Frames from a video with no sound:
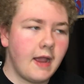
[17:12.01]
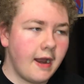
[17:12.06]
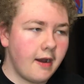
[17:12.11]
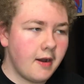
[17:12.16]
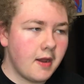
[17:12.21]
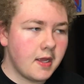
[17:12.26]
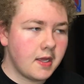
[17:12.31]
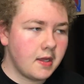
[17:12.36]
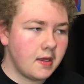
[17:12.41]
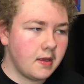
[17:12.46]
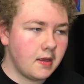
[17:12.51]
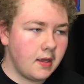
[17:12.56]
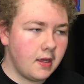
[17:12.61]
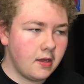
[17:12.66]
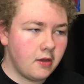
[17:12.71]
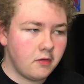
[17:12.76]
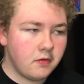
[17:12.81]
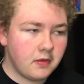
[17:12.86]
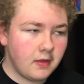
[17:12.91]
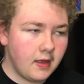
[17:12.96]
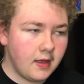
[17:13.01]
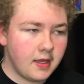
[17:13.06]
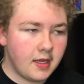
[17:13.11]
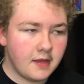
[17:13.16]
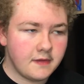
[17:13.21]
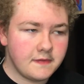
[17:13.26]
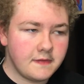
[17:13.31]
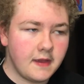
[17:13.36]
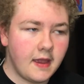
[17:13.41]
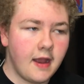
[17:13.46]
Eric, it
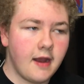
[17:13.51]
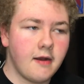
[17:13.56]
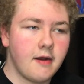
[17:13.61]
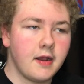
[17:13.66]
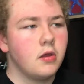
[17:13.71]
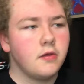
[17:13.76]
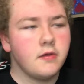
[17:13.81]
cuts to Eric.